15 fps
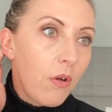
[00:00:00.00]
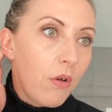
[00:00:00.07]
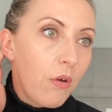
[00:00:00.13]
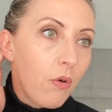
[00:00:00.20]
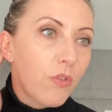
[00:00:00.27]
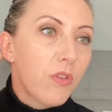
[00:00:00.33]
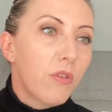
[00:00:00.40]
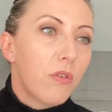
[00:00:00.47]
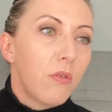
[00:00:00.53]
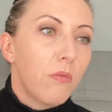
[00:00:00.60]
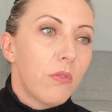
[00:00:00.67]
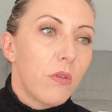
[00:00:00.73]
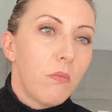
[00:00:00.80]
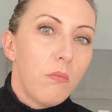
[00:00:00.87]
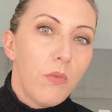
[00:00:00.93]
or
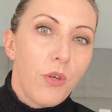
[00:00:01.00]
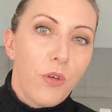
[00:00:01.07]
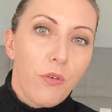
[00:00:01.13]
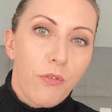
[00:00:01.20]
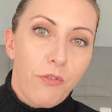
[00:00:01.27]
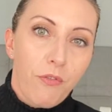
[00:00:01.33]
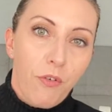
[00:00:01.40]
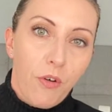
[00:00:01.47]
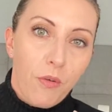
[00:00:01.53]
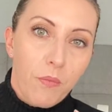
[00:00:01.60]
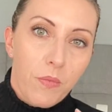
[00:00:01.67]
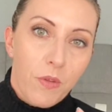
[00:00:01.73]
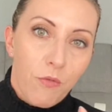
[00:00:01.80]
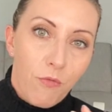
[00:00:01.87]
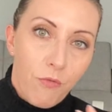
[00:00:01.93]
the move from
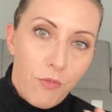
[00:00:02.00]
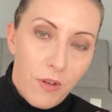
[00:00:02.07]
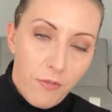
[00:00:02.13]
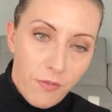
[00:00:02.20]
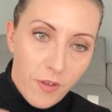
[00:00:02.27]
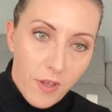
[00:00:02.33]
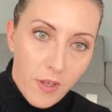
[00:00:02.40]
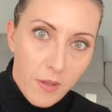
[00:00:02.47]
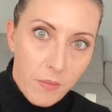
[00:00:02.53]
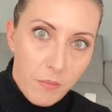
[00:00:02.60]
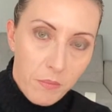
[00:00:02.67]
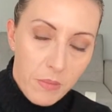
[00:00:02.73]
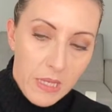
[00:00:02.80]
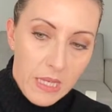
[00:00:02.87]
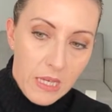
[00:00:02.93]
the river
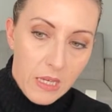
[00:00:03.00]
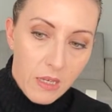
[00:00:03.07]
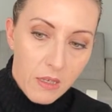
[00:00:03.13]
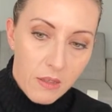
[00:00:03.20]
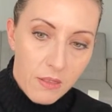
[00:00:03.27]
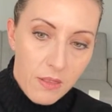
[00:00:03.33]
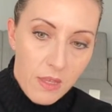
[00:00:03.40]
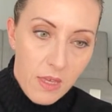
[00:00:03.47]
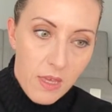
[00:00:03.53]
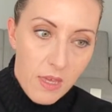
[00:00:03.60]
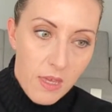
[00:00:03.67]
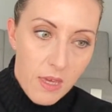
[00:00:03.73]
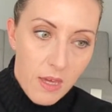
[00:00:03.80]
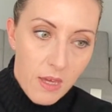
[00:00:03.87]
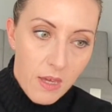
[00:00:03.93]
being
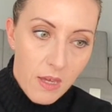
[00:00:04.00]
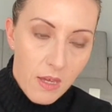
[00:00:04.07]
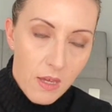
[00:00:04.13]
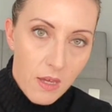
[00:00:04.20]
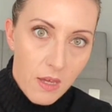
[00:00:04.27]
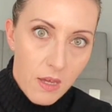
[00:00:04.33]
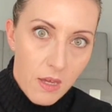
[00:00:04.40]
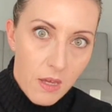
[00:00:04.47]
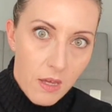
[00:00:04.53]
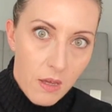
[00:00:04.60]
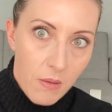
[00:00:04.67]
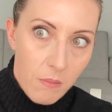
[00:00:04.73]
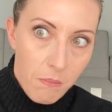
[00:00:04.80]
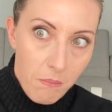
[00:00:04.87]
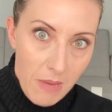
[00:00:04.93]
the
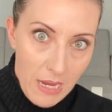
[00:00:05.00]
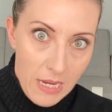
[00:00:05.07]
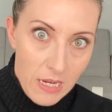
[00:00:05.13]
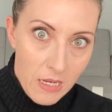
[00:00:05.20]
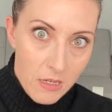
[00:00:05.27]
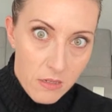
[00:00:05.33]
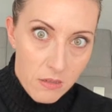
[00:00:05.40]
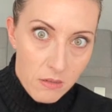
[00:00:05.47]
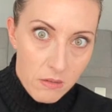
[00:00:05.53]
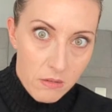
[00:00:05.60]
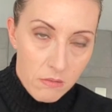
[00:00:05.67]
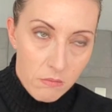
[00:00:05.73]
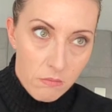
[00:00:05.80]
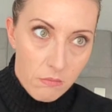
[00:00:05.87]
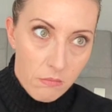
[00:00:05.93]
main
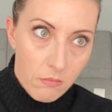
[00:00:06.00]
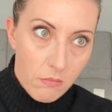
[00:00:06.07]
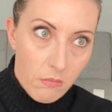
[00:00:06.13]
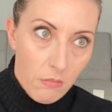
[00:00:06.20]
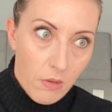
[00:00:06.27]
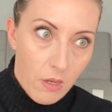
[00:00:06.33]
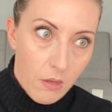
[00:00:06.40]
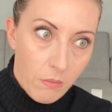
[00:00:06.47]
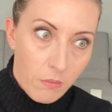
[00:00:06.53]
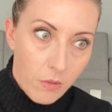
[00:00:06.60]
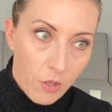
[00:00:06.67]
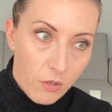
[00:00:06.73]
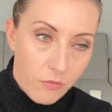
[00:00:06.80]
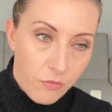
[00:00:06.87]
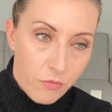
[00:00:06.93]
kind
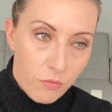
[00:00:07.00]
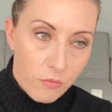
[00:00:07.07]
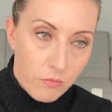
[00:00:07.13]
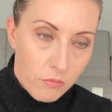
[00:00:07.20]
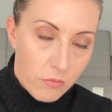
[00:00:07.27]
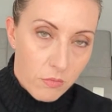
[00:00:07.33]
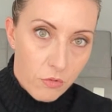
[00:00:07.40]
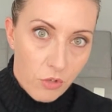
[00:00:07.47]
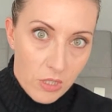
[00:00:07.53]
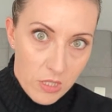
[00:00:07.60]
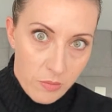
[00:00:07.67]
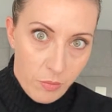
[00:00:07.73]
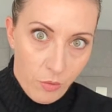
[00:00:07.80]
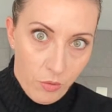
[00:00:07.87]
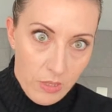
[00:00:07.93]
of
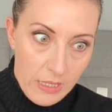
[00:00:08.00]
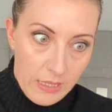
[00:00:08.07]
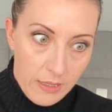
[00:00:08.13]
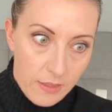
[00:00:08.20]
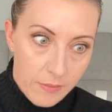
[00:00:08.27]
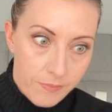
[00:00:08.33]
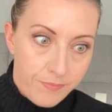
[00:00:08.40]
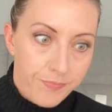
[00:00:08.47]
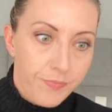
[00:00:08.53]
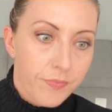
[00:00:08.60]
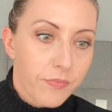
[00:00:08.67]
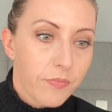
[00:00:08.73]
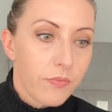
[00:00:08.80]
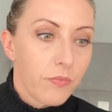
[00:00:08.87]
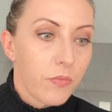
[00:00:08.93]
transport link
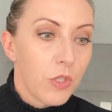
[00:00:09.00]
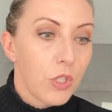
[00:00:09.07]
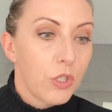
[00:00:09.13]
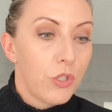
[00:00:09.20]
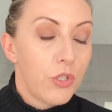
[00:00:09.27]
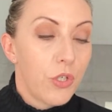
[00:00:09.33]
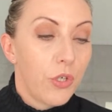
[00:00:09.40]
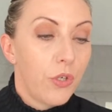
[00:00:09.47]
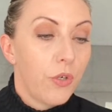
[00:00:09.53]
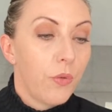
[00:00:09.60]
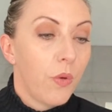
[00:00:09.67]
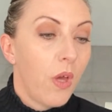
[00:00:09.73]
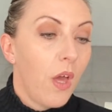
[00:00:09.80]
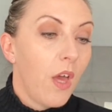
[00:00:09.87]
to,